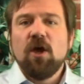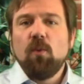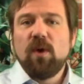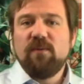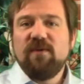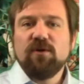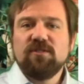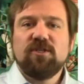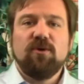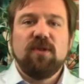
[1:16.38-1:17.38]
When we
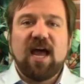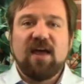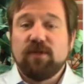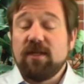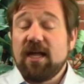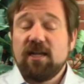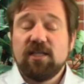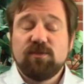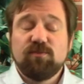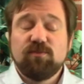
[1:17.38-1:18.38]
first go live with a lot of
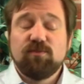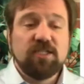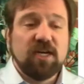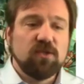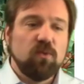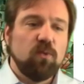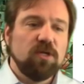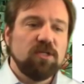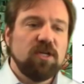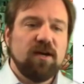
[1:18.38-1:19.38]
these projects,
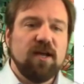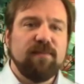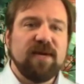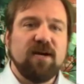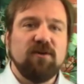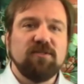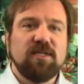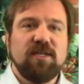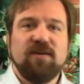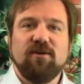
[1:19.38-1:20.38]
we're talking about,
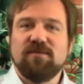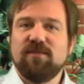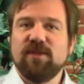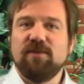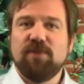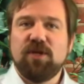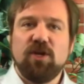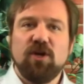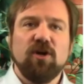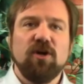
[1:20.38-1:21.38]
some of the
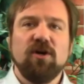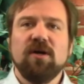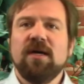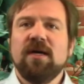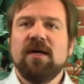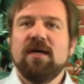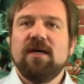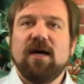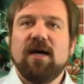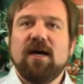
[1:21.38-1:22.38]
pure
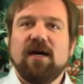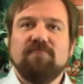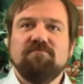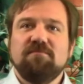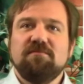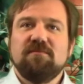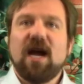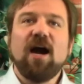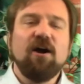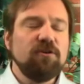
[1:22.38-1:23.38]

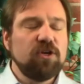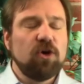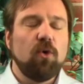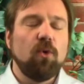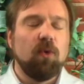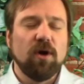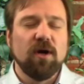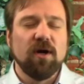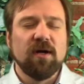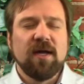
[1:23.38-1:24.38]

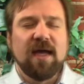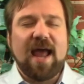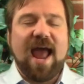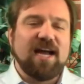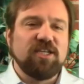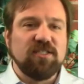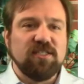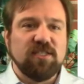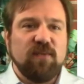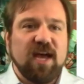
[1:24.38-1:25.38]
hardcore
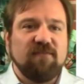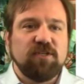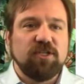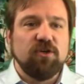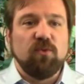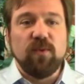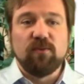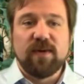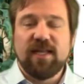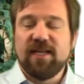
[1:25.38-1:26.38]
actions that we have to do.
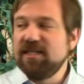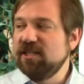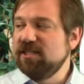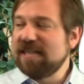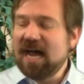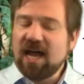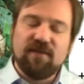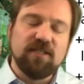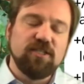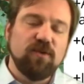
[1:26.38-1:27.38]
We really need to
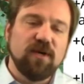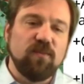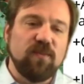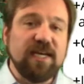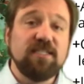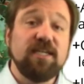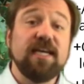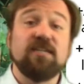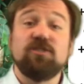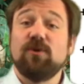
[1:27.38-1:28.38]
dive into it. We need to
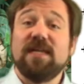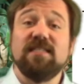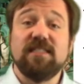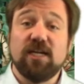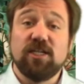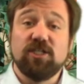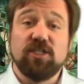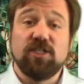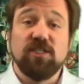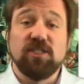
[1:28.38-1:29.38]
get transactions
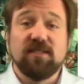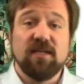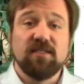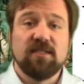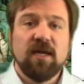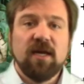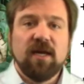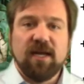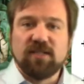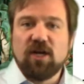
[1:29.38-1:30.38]
processed.
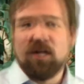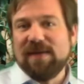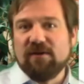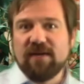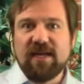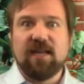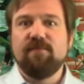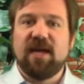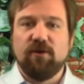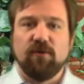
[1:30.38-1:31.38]
It's all about
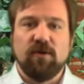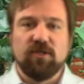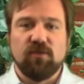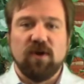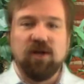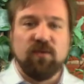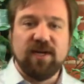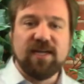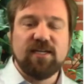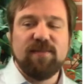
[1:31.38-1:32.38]
getting payroll to run.
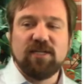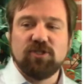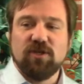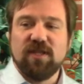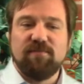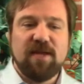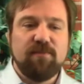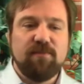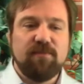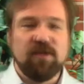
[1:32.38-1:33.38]
We need to make sure that
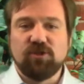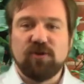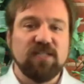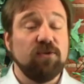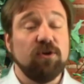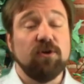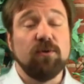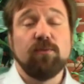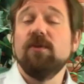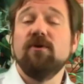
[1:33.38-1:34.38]
people are transferred
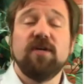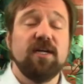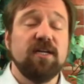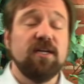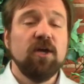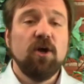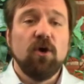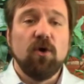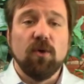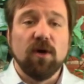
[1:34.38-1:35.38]
or promoted
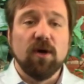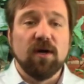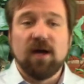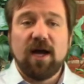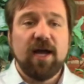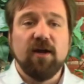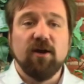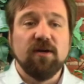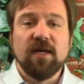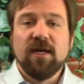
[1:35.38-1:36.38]
or
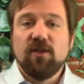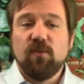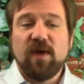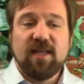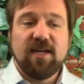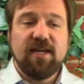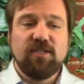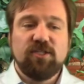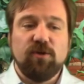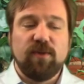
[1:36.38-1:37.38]
hired the way they
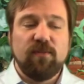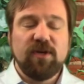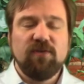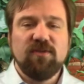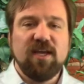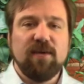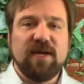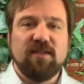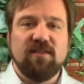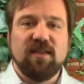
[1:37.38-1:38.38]
need to, but we don't think
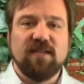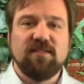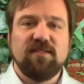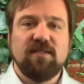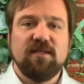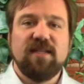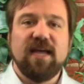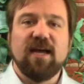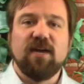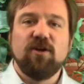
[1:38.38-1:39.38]
about the things
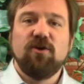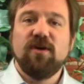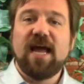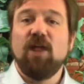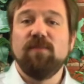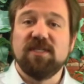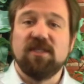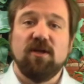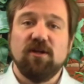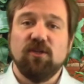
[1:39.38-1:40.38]
that could help us
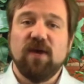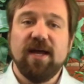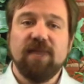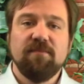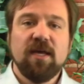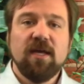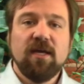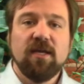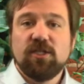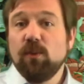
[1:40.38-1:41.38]
along the way.
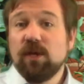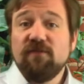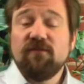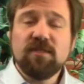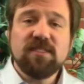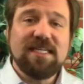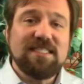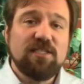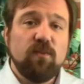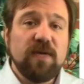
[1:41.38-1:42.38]
So one of the first
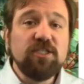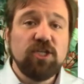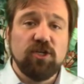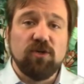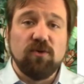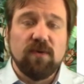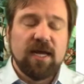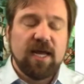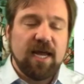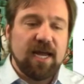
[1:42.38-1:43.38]
things that we do
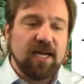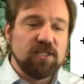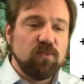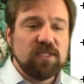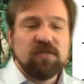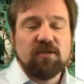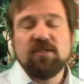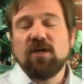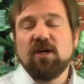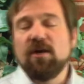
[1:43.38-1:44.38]
is we'll start to
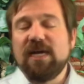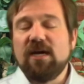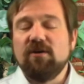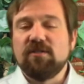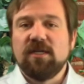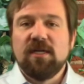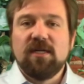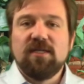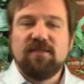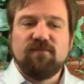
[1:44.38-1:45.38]
talk about
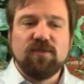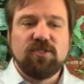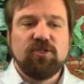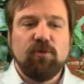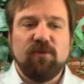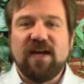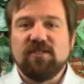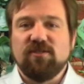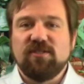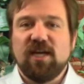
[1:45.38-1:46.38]
different
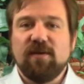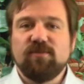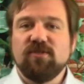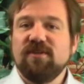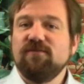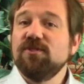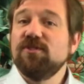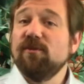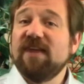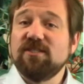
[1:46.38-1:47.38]
supervisor types or different
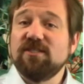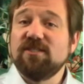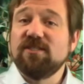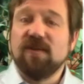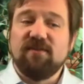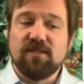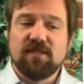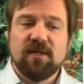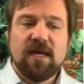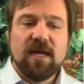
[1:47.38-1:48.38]
supervisor
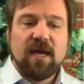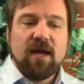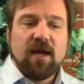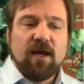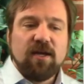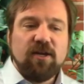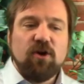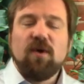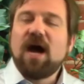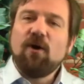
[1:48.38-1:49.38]
levels.
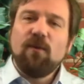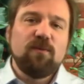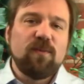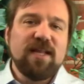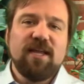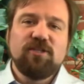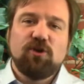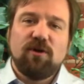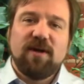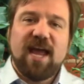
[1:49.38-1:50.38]
Are we really
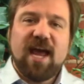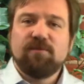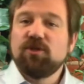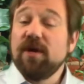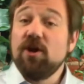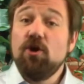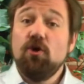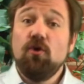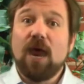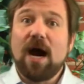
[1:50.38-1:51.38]
capturing
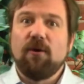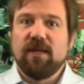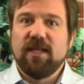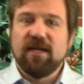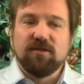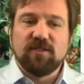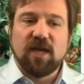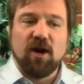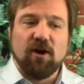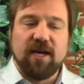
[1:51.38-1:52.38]
who our leaders
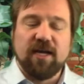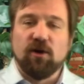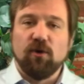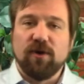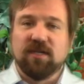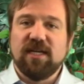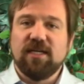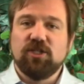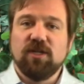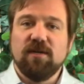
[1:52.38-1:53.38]
are in our
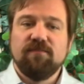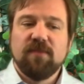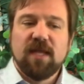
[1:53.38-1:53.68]
organization?